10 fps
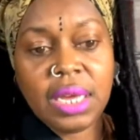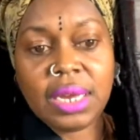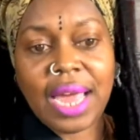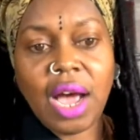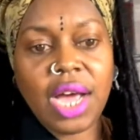
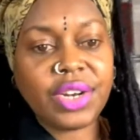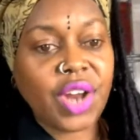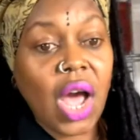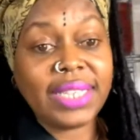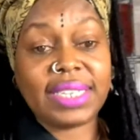Now,
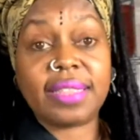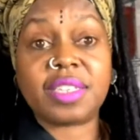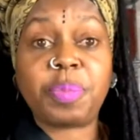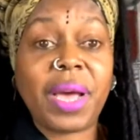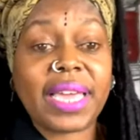undaunted, the
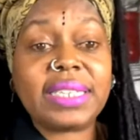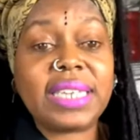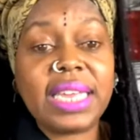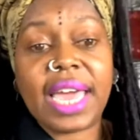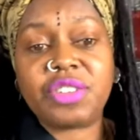spunky
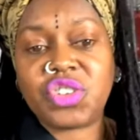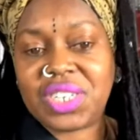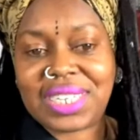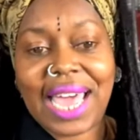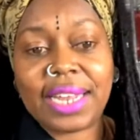teenager
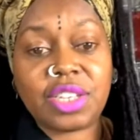decided